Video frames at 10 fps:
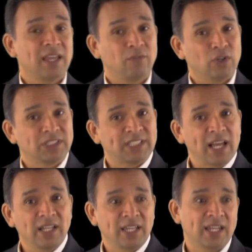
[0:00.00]
if you're
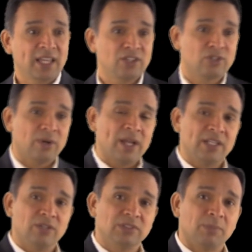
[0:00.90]
selling and then you turn on
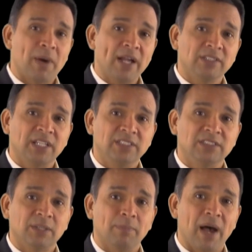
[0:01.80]
and use the buyer's
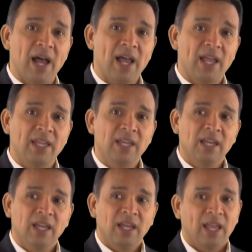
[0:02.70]
agent to buy,
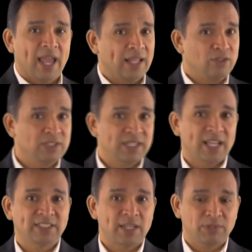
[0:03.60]
and using
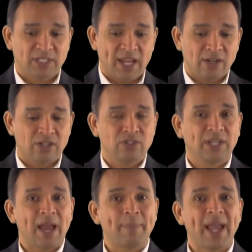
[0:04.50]
that same scenario, you
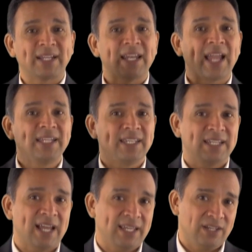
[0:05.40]
got back
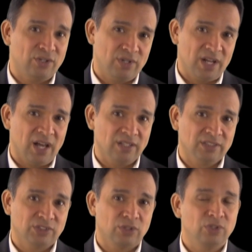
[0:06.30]

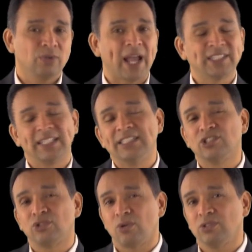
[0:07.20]
$9,900. So you actually
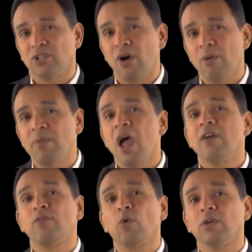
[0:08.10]
sold your home
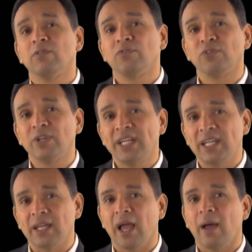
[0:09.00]
for
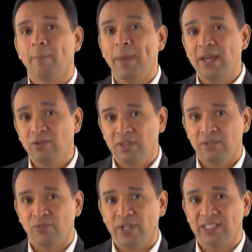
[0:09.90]
free, better
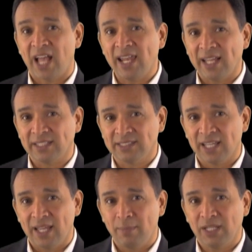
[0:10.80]
than free, as I like to
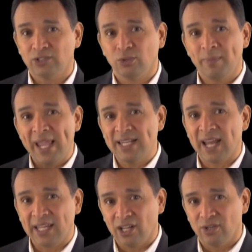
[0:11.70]
say, because you made
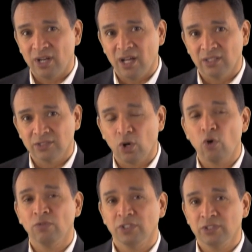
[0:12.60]
$900
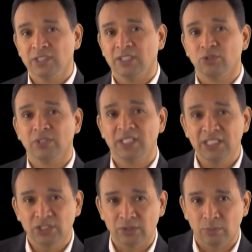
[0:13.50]
over using a
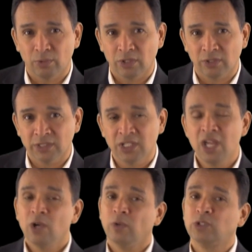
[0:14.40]
traditional brokerage,
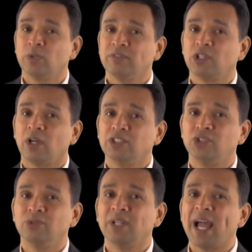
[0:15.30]
which would have charged
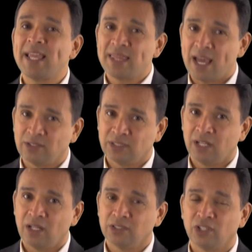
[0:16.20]
you
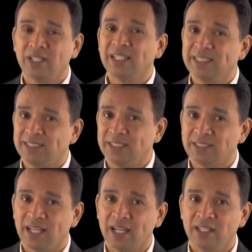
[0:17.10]
$9,000 on the listing
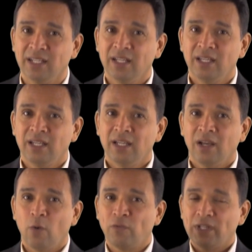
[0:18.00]
side.
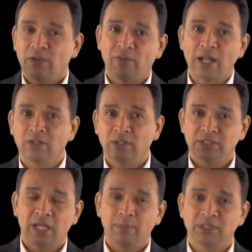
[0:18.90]
Hopefully you follow
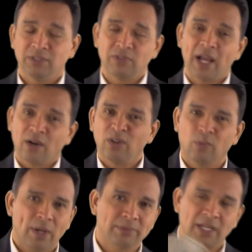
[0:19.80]
those numbers. If not, go to the
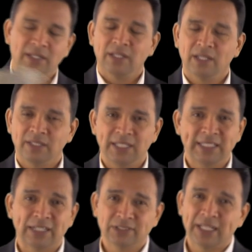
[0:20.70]
website and it
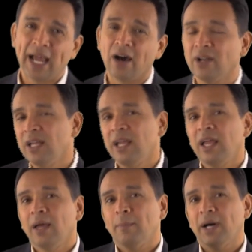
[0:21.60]
details it out.
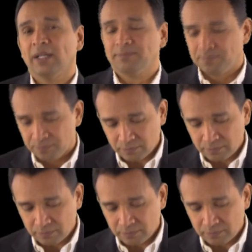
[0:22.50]
But